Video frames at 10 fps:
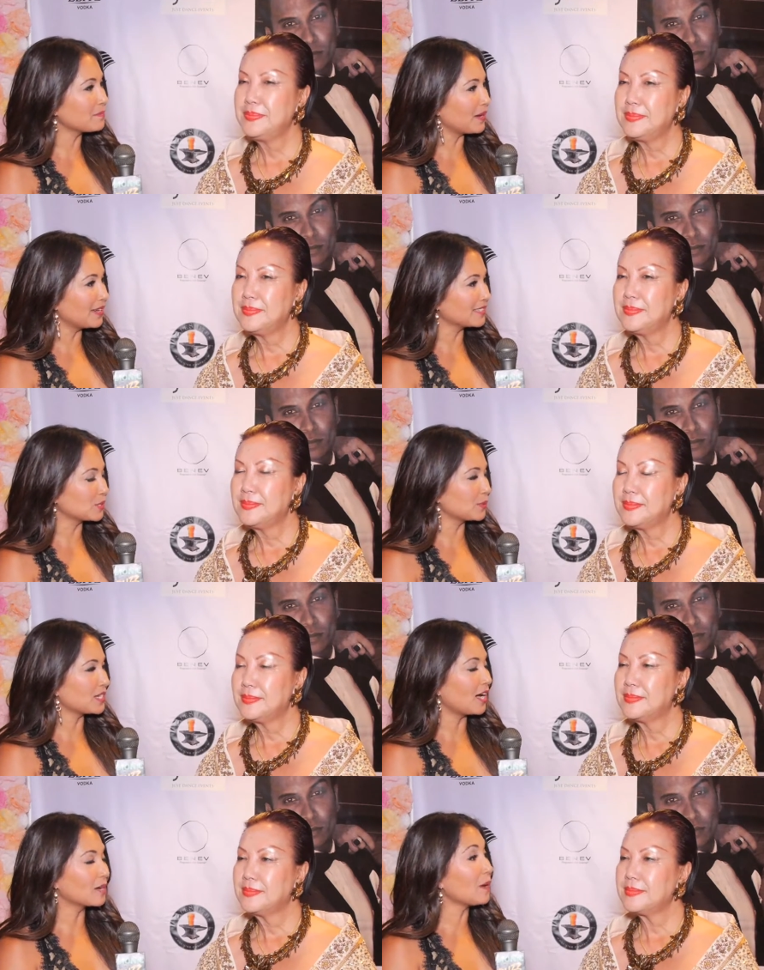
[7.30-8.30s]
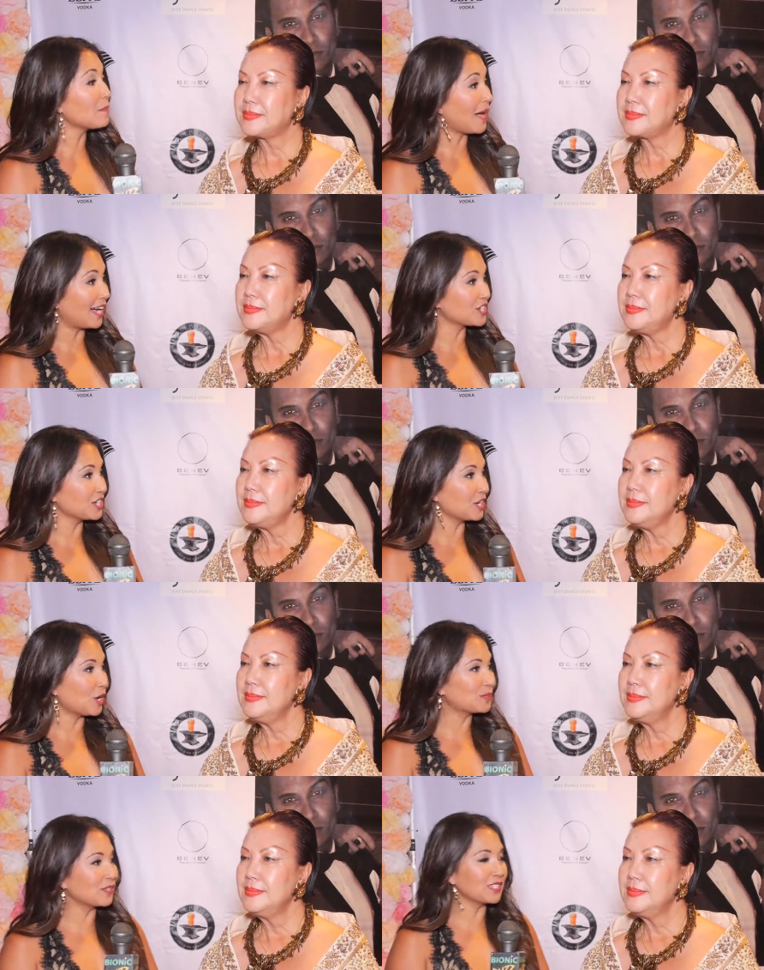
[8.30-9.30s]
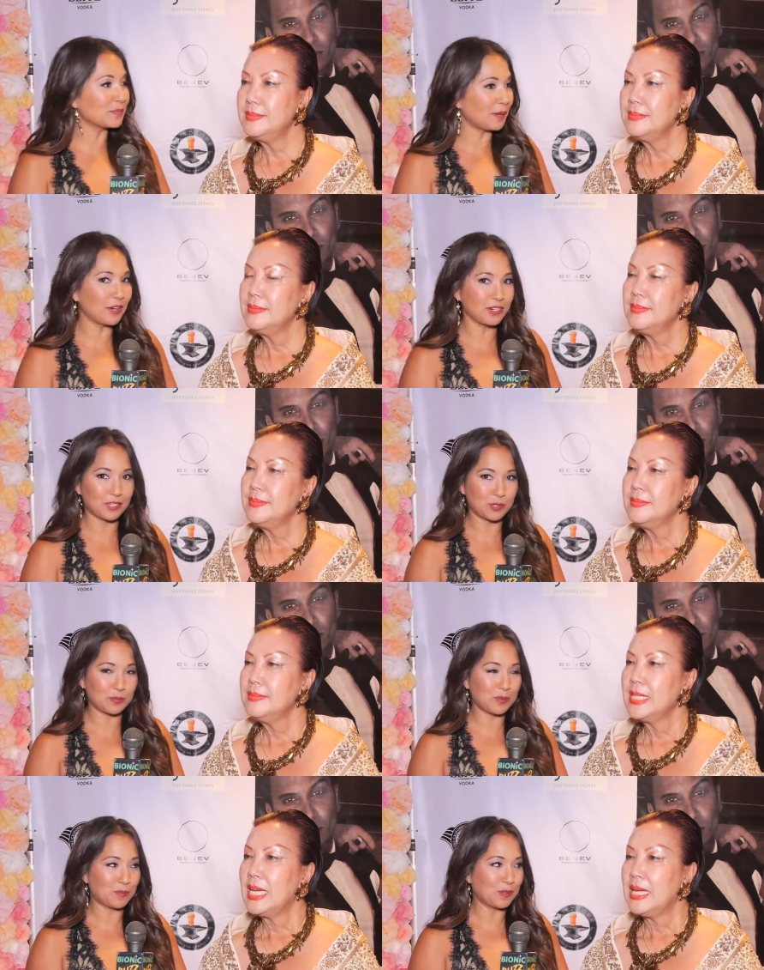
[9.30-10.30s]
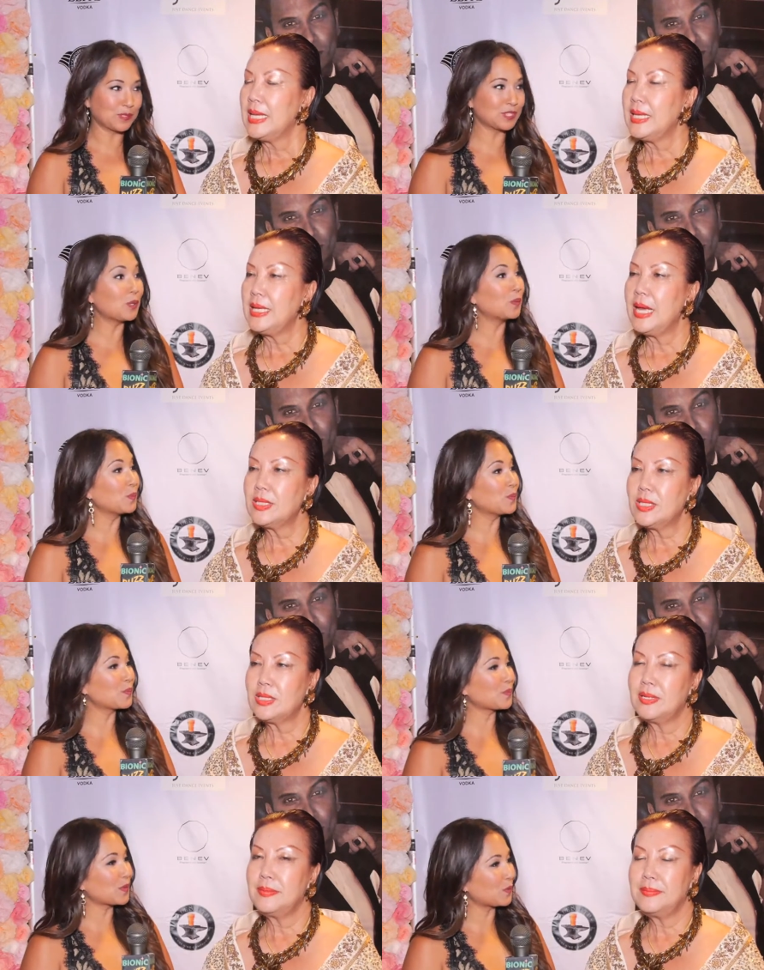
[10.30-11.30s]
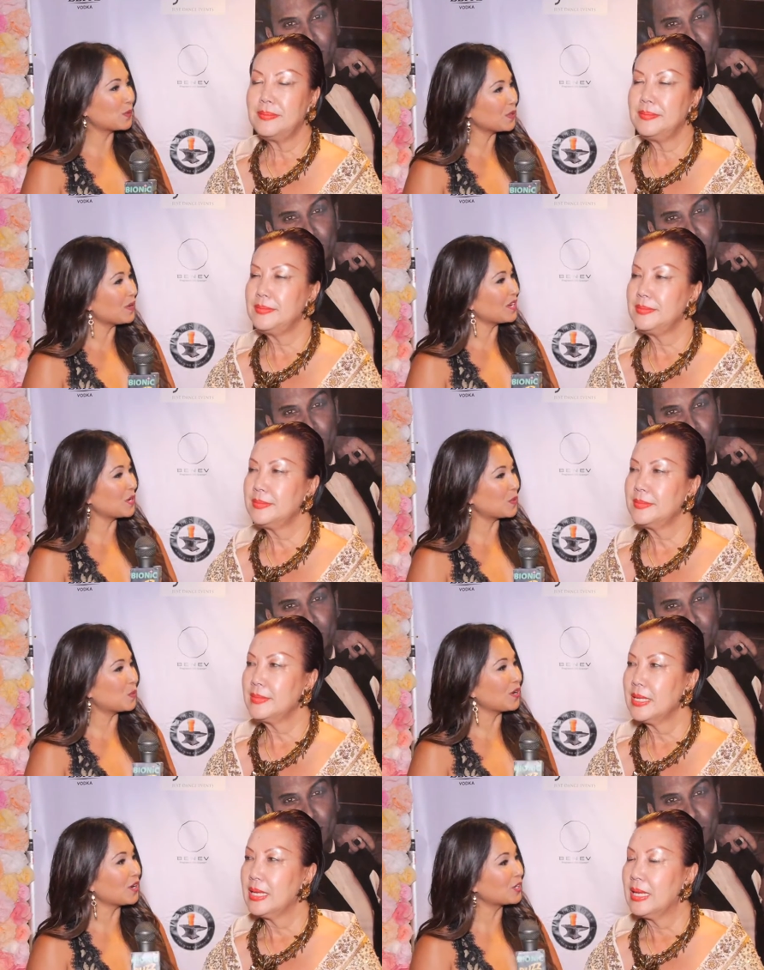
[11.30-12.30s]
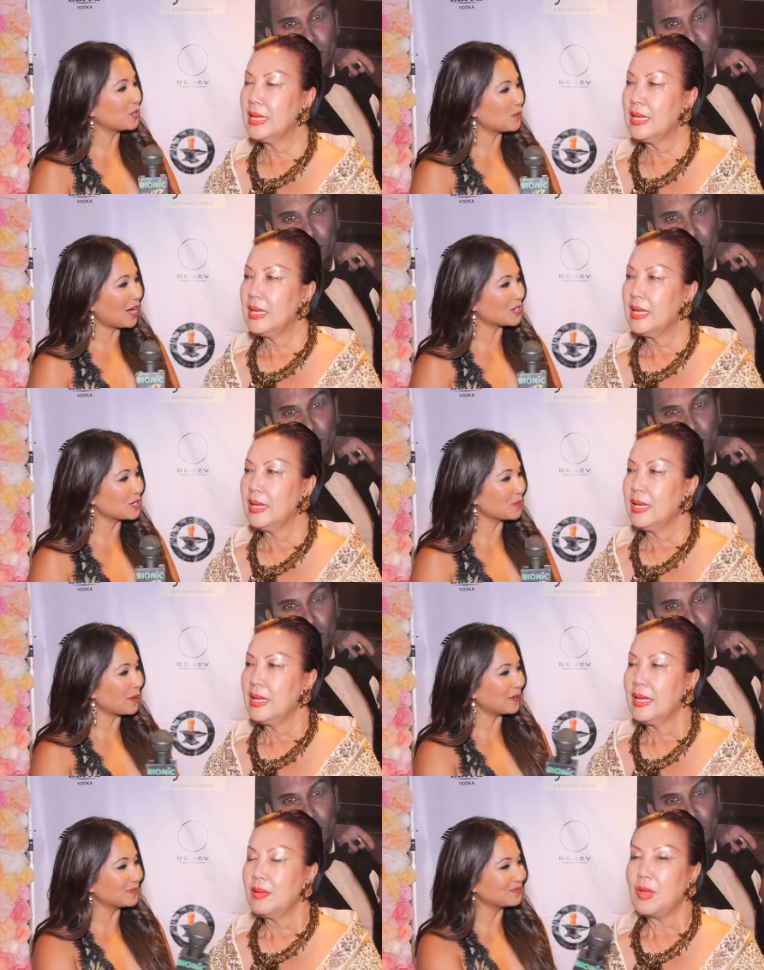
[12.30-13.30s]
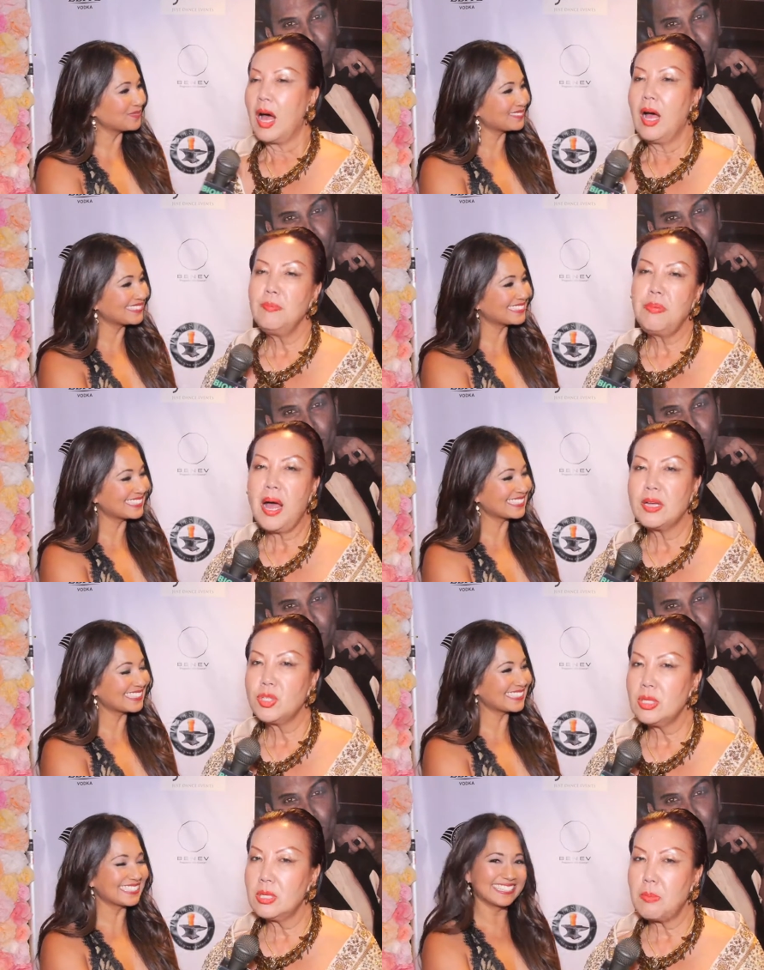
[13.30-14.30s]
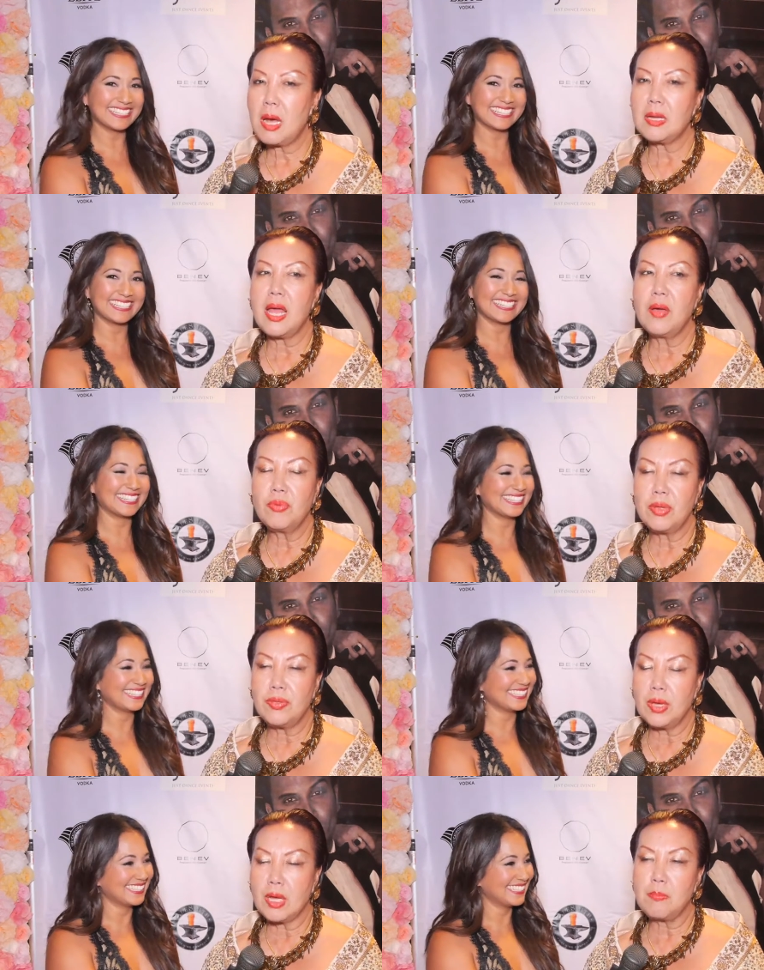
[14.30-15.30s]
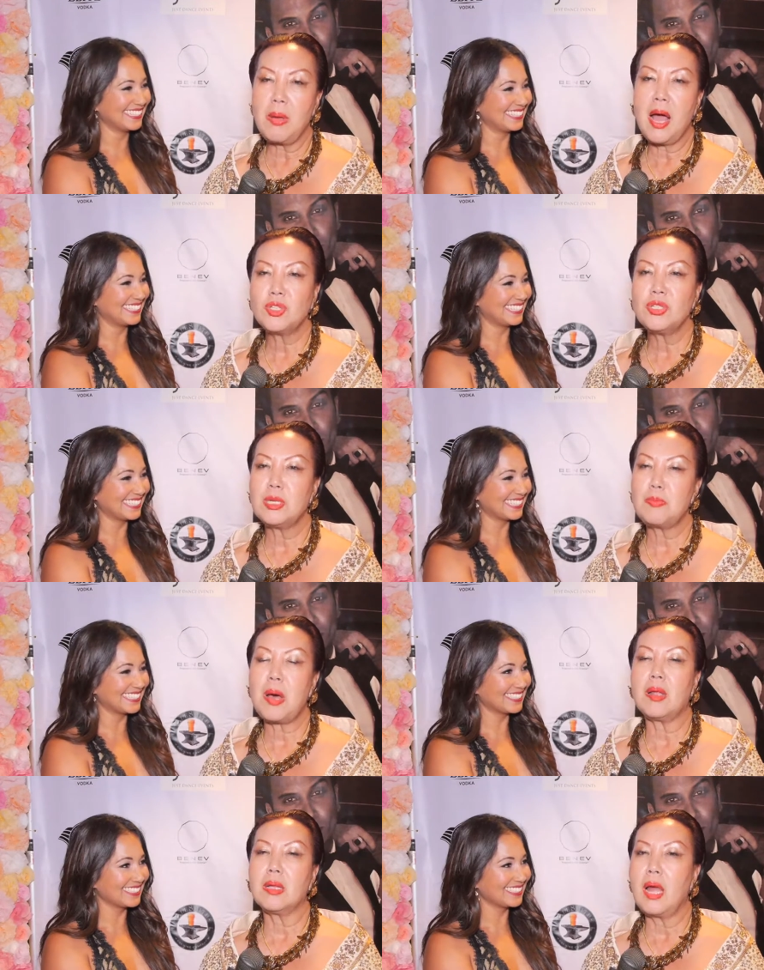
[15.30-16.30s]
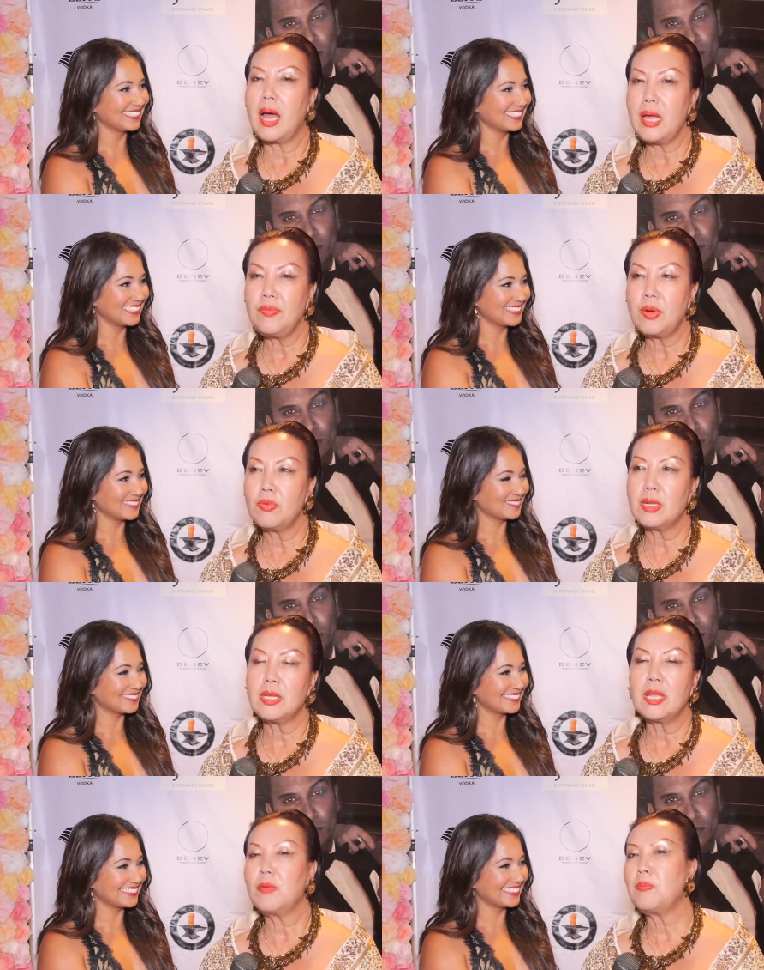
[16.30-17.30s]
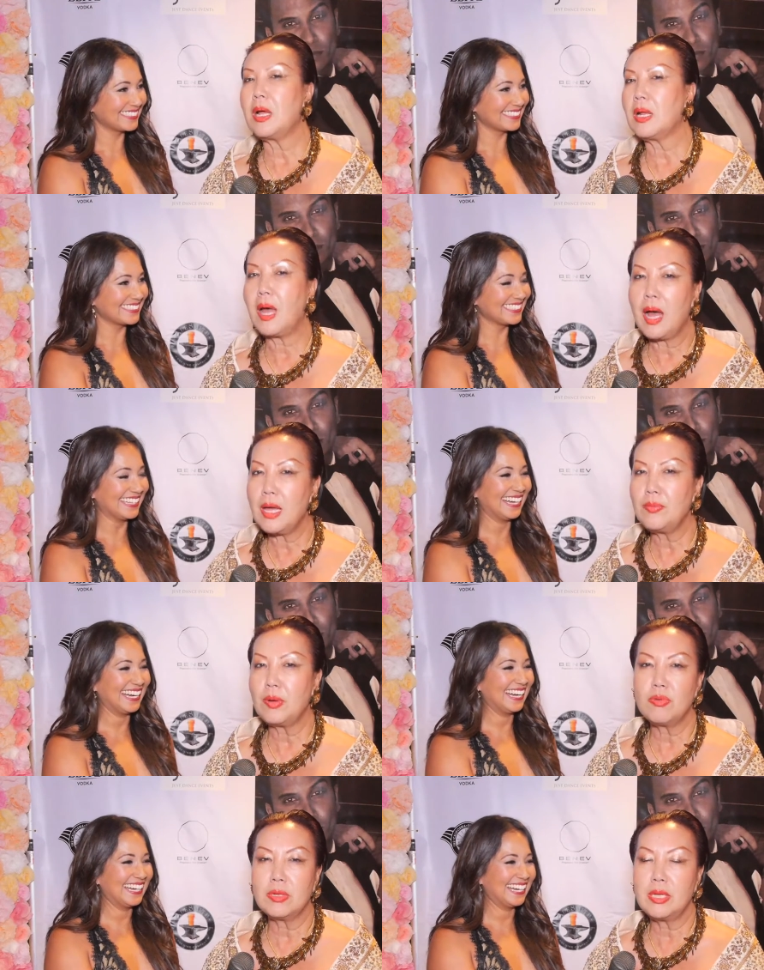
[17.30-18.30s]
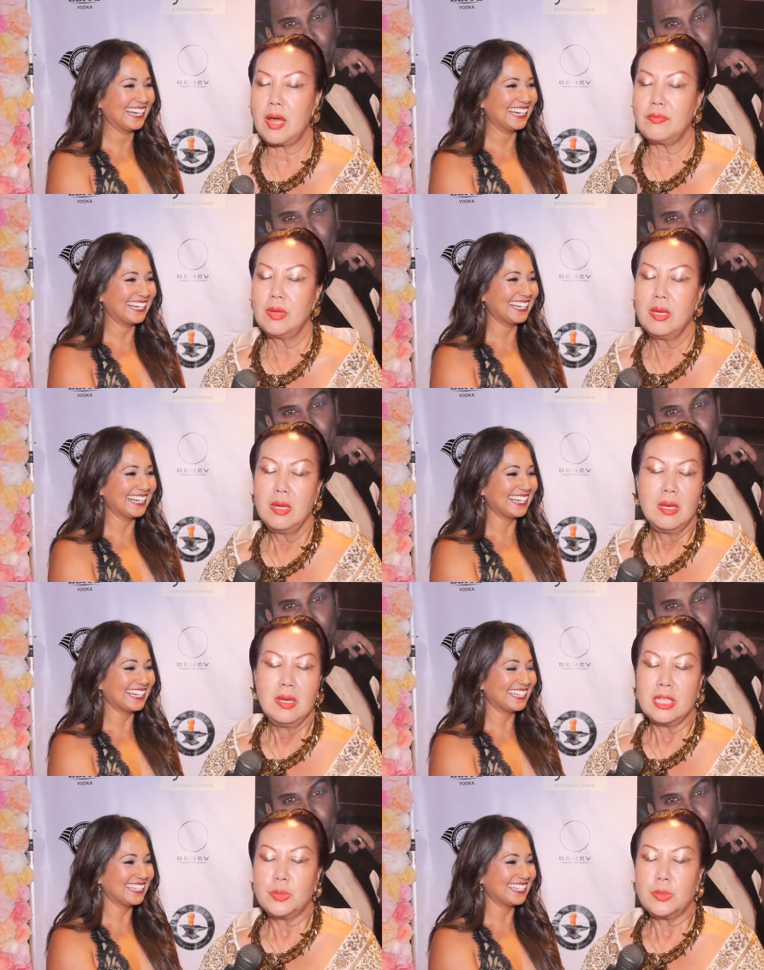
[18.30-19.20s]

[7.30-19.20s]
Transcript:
Speaker 1: Buzz is we talk about passion in hopes of inspiring other people. So, yes. we want to know what are you passionate about?
Speaker 2: I'm passionate about everything. I'm passionate about life. I really love my life. I really have. It's